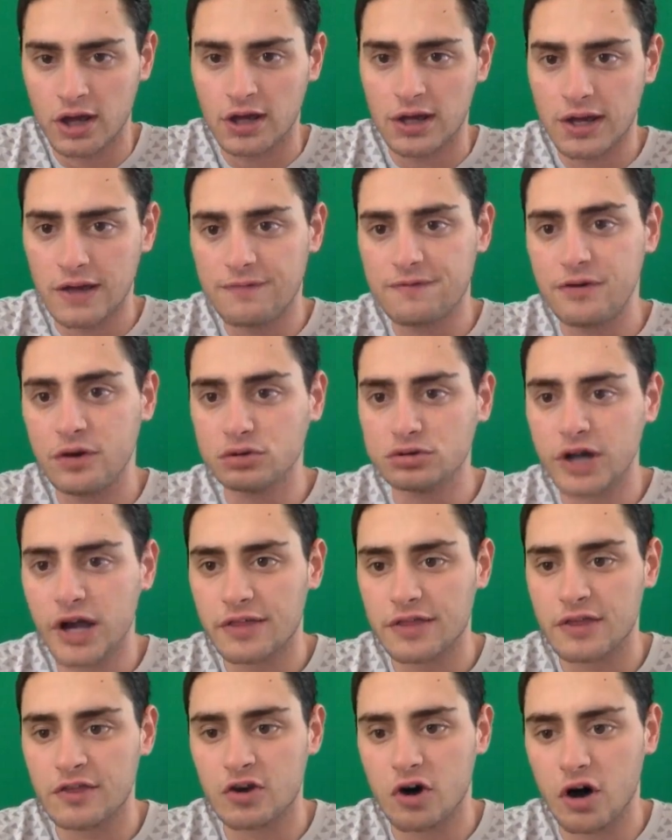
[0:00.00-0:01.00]
if you
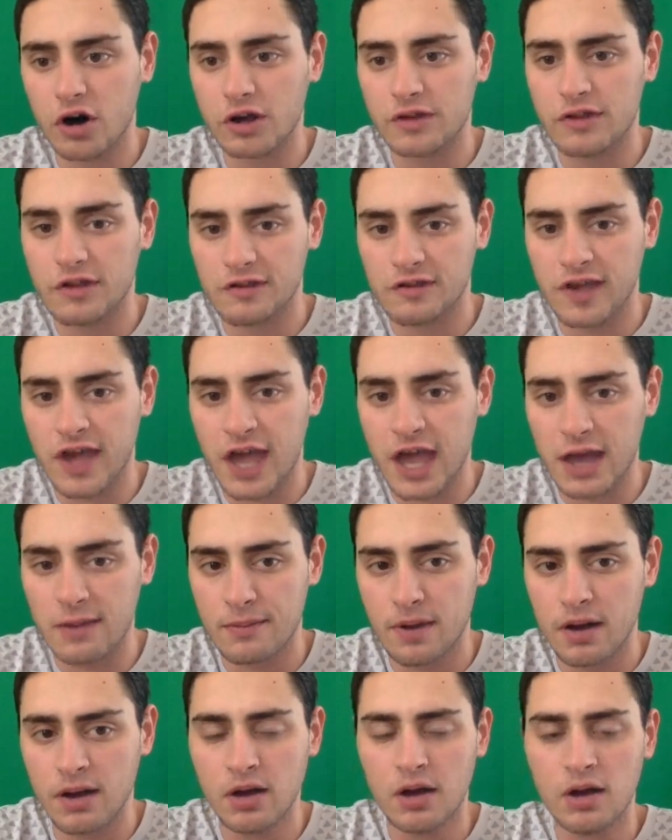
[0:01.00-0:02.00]
like the dog in this
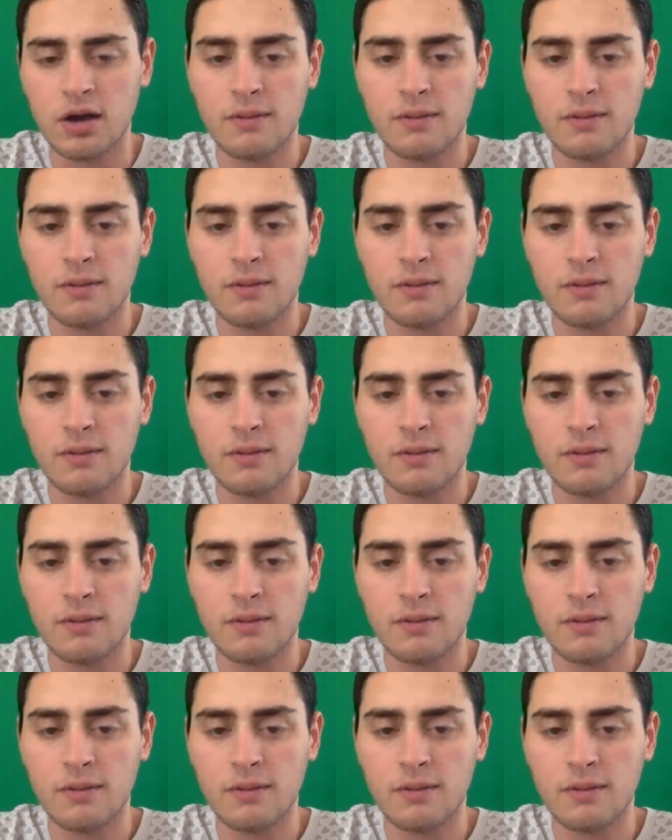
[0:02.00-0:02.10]
game.